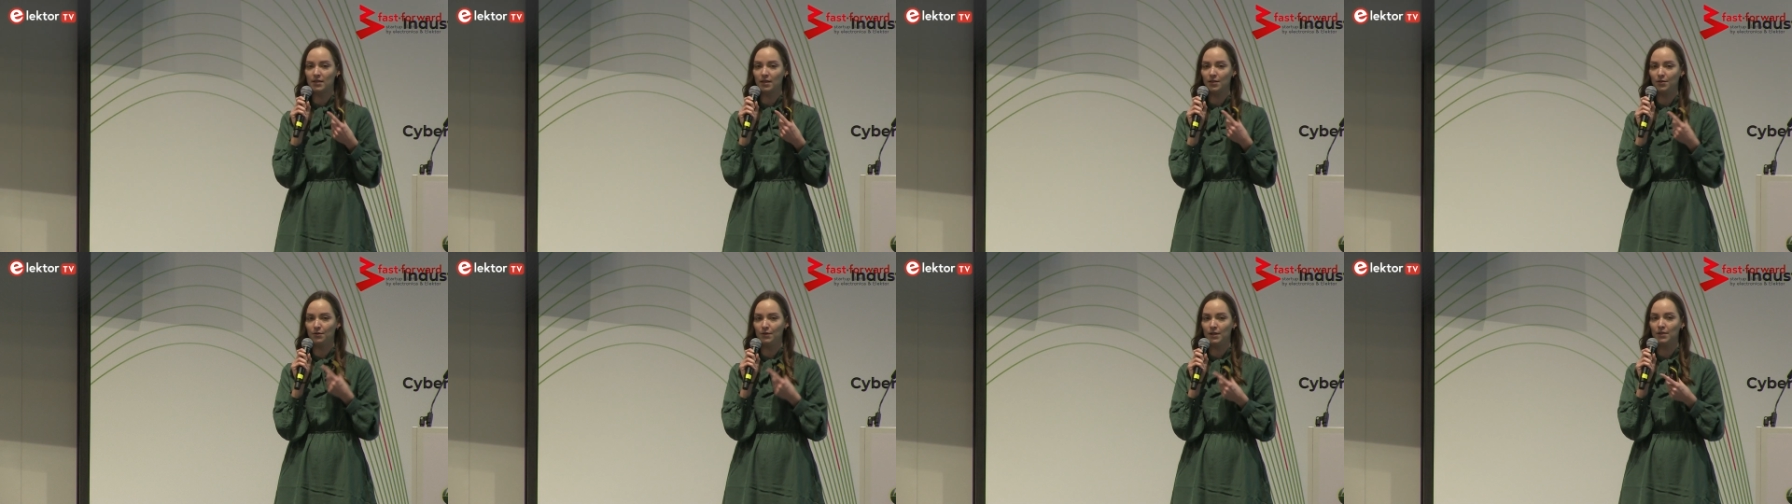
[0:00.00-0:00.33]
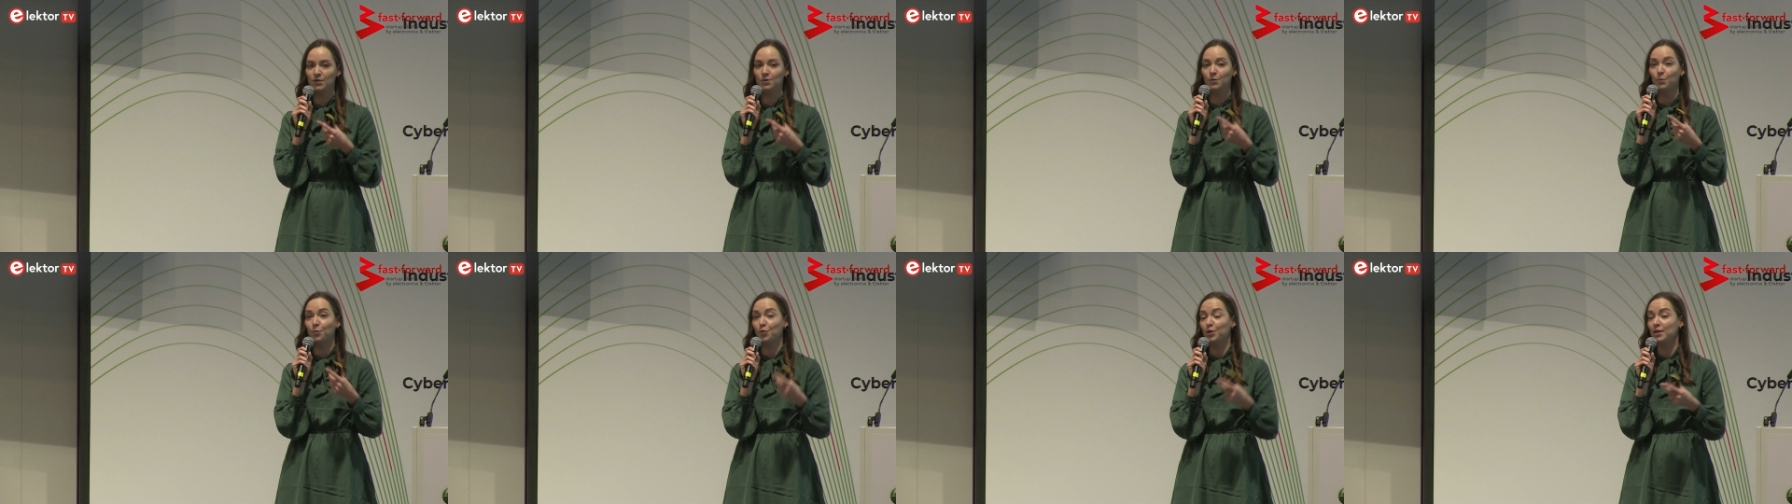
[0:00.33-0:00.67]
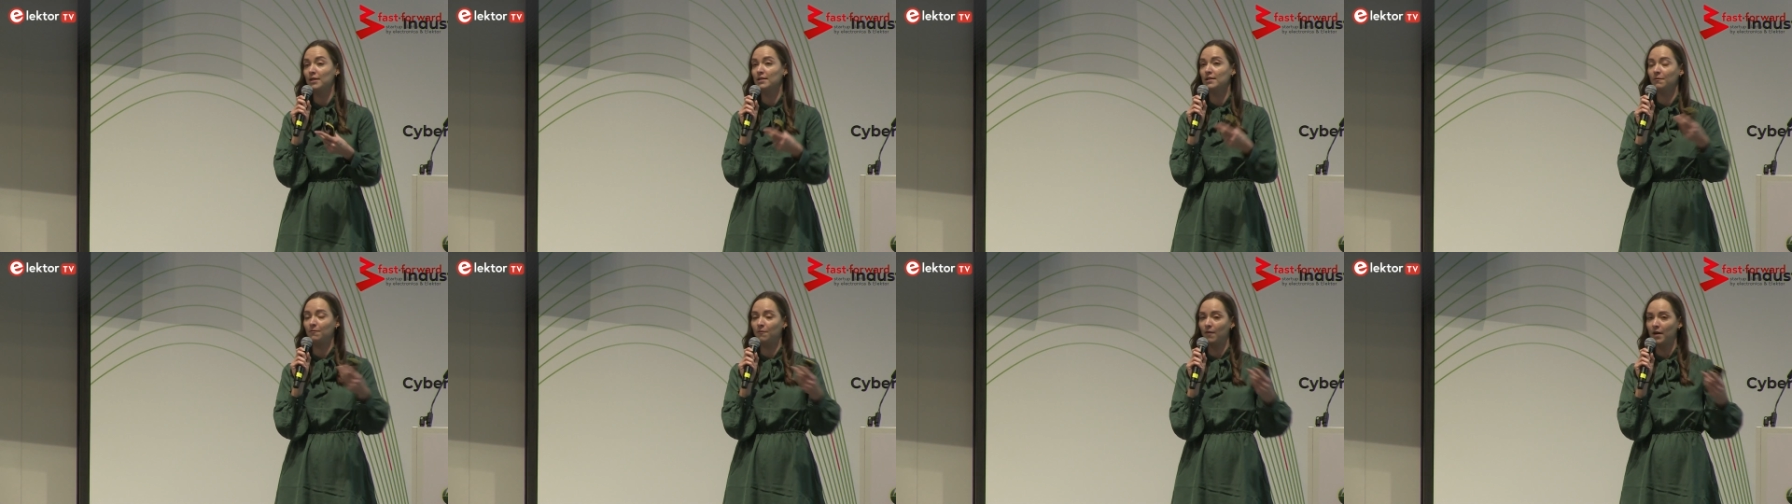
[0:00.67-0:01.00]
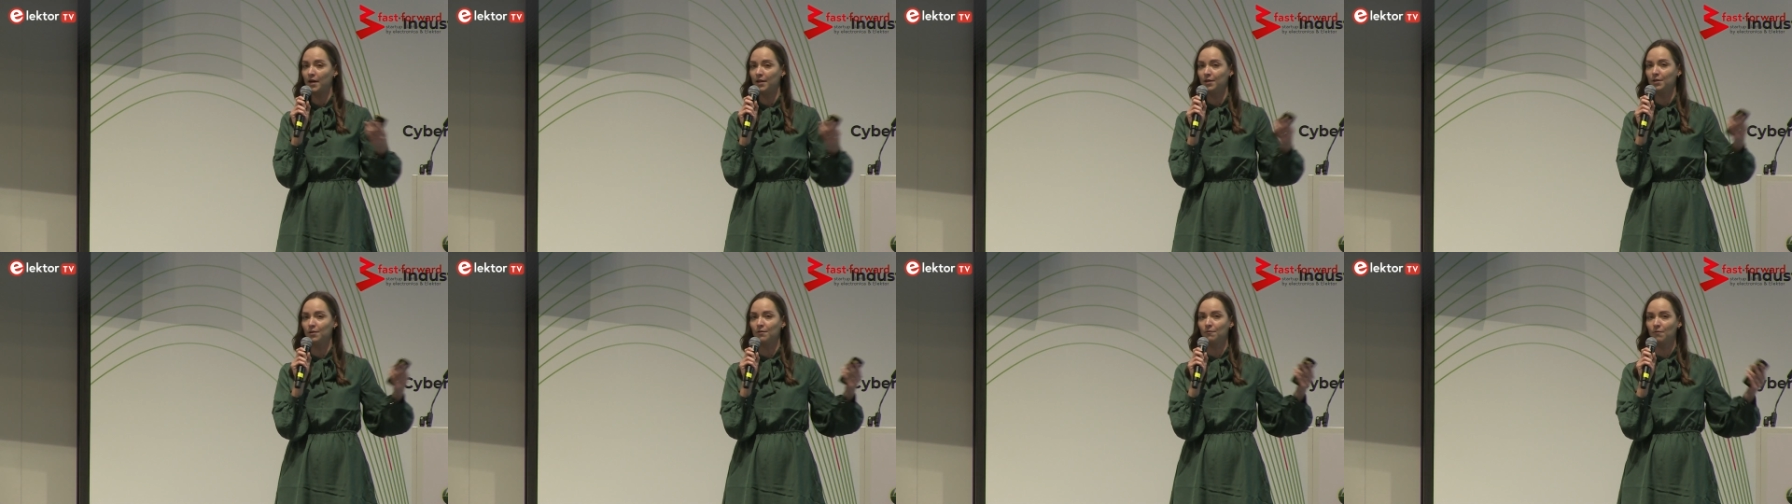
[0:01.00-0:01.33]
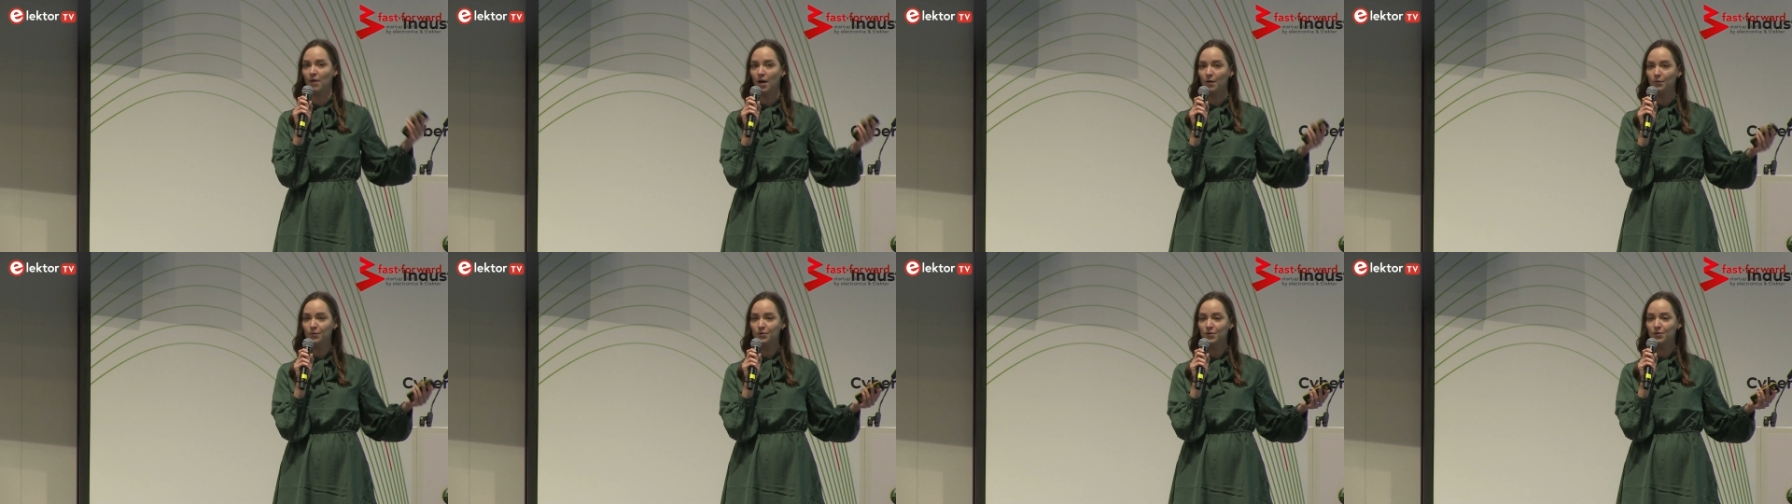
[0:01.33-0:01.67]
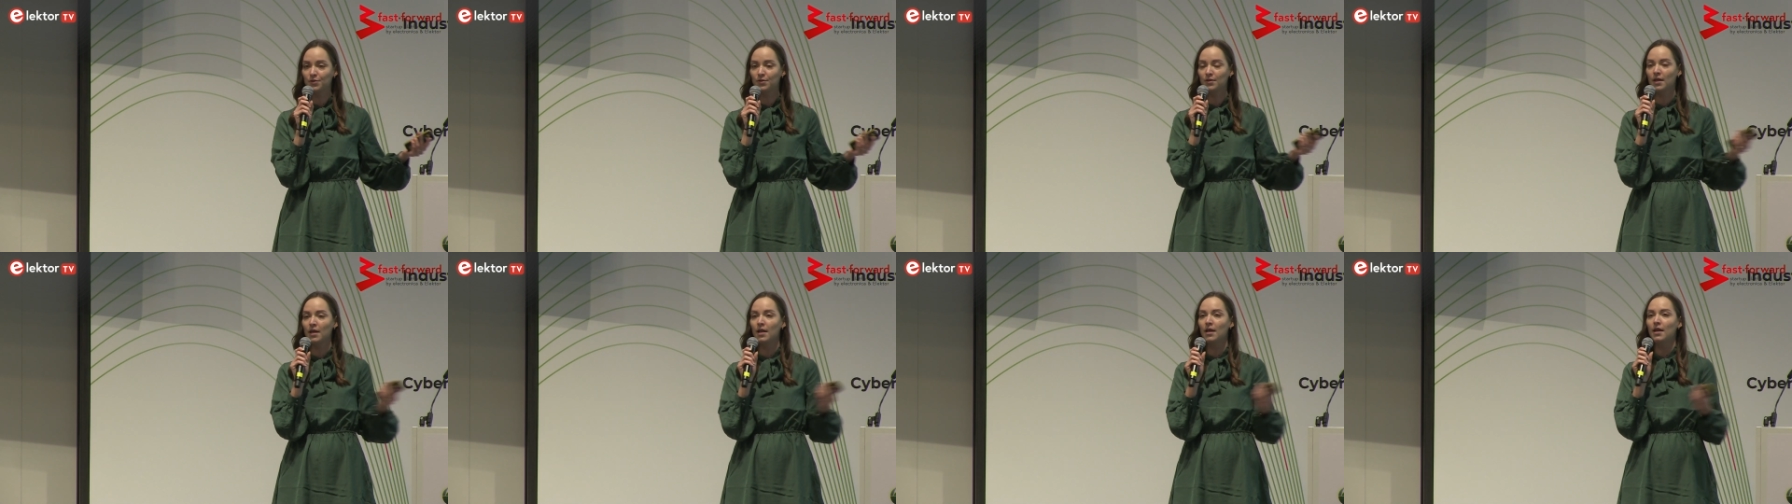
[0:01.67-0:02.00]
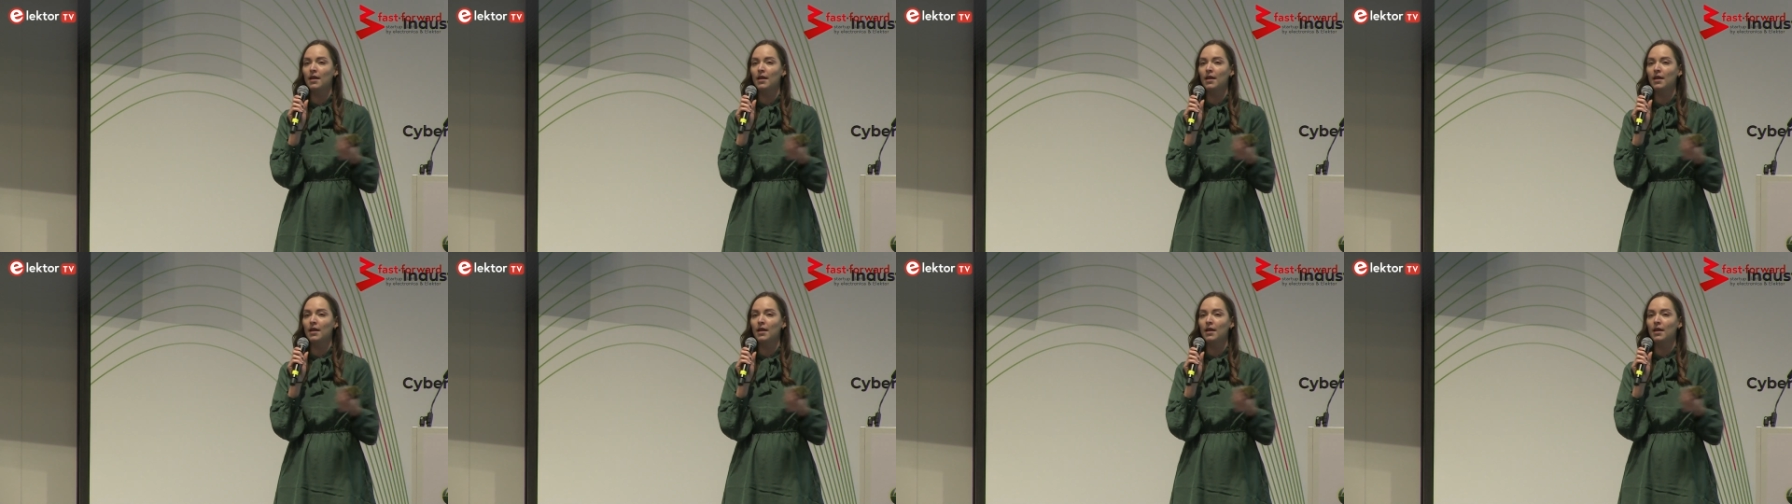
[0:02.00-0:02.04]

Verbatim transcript: that you need to predefine your routes